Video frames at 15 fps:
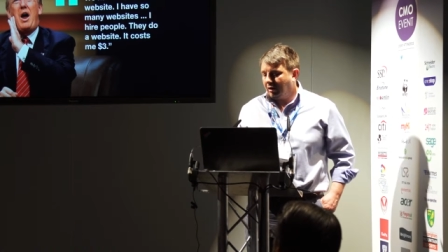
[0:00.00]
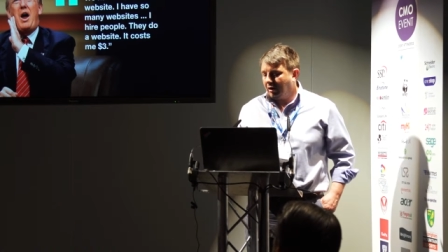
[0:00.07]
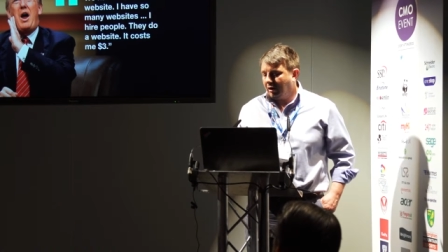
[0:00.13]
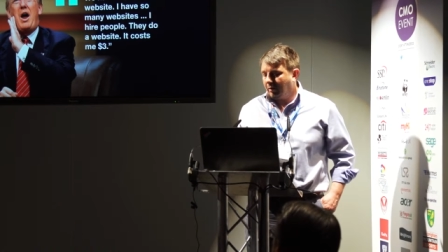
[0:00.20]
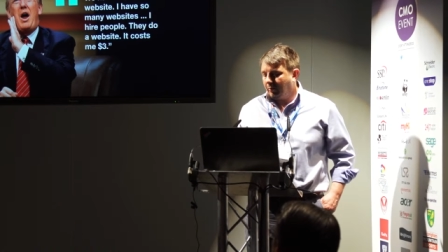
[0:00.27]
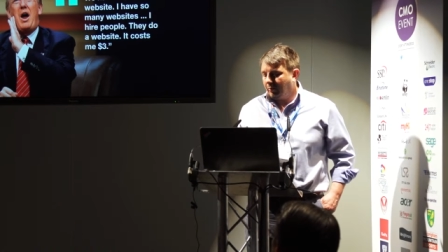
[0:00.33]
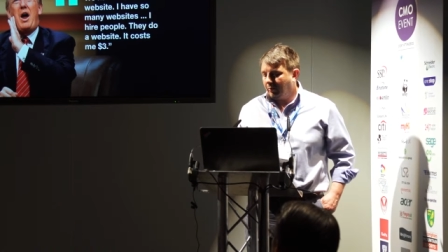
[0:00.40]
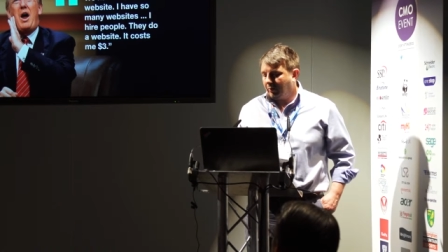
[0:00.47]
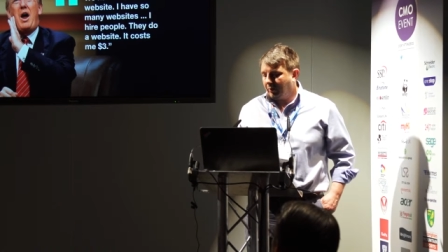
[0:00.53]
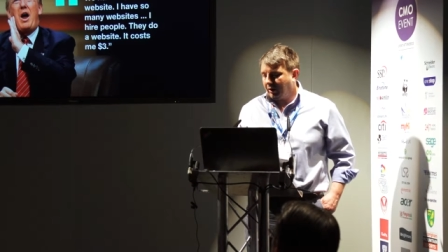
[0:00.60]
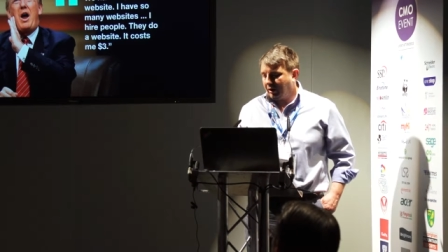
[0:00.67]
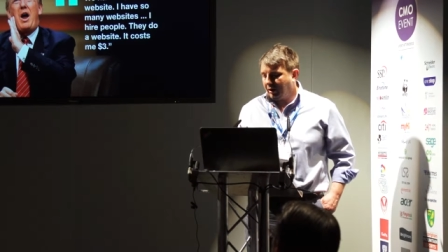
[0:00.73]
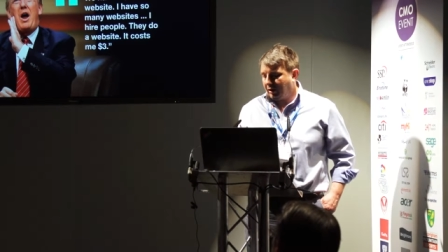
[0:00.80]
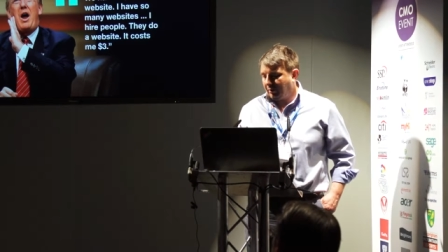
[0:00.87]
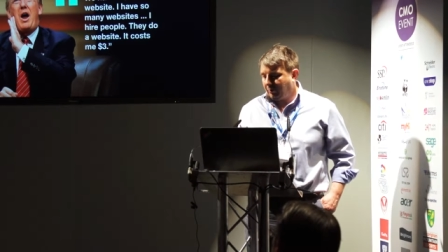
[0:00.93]
um,
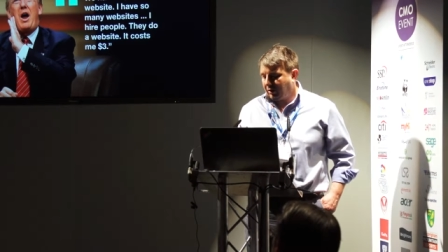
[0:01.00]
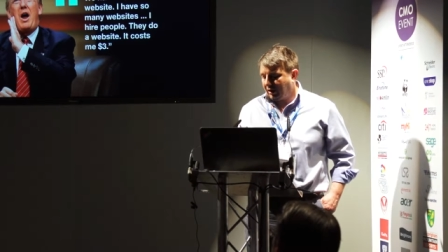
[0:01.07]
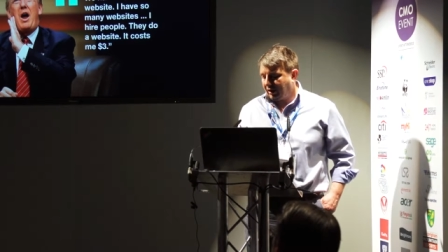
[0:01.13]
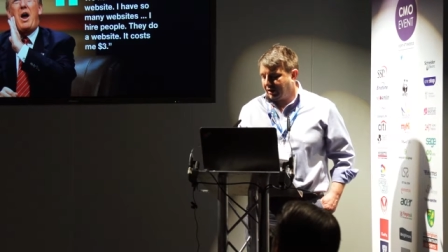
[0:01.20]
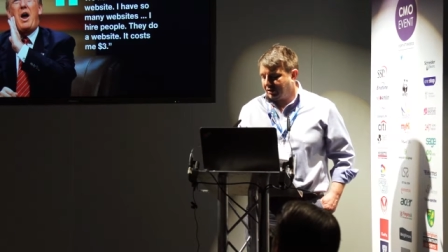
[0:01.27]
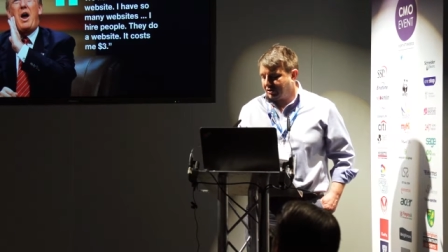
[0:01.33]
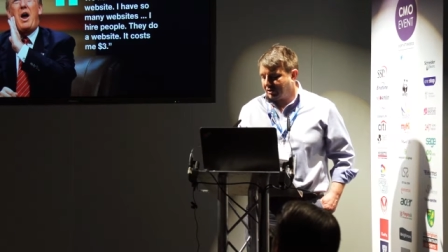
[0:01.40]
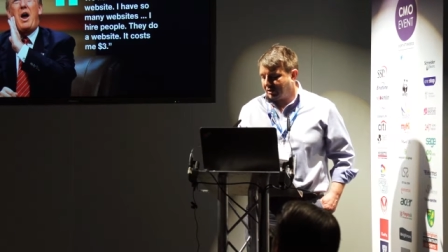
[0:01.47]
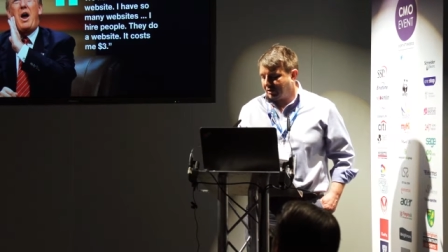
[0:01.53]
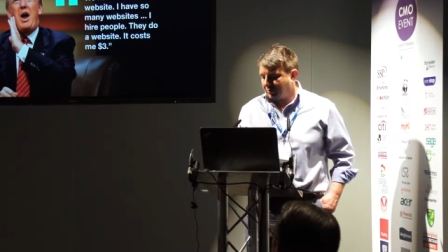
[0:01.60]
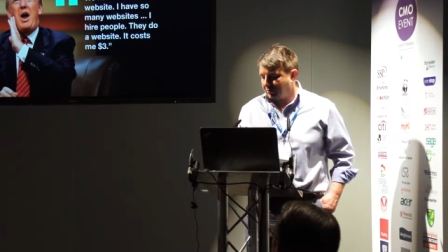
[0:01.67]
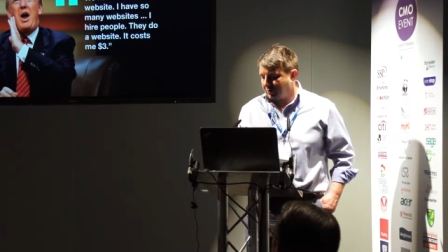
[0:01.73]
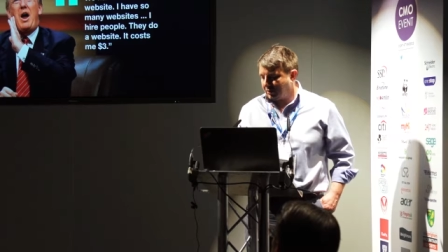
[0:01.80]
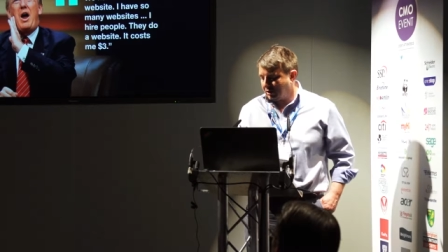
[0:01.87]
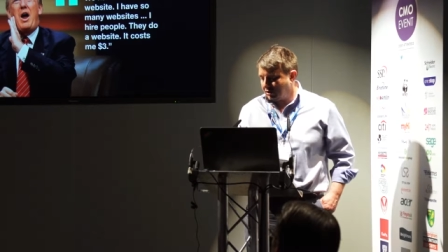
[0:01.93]
at a place that
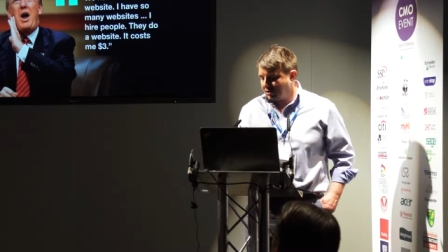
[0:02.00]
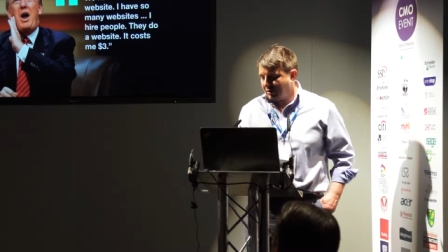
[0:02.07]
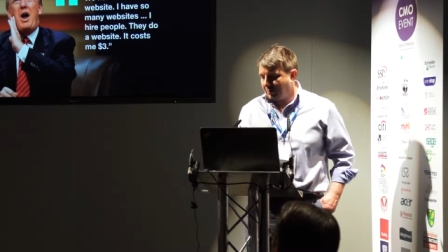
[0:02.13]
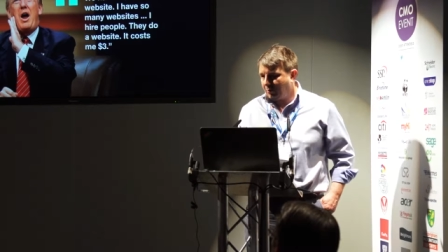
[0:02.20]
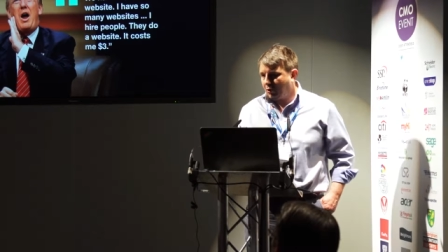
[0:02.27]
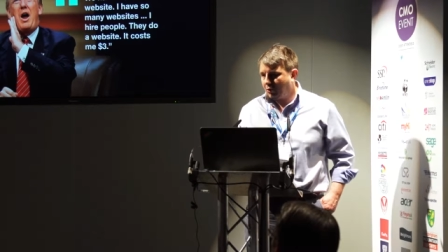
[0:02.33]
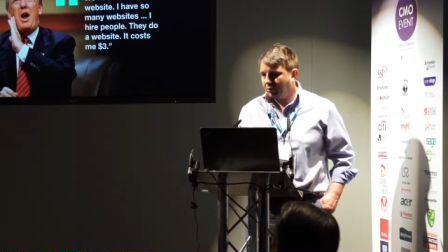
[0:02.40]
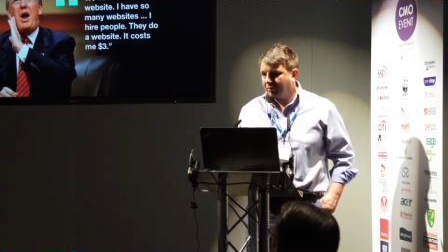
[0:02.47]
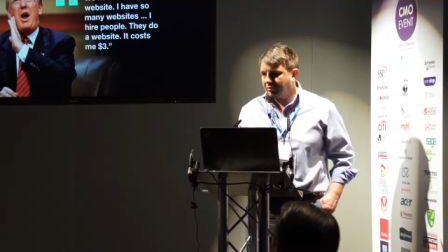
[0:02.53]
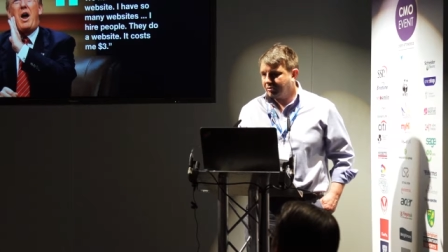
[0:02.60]
is simple,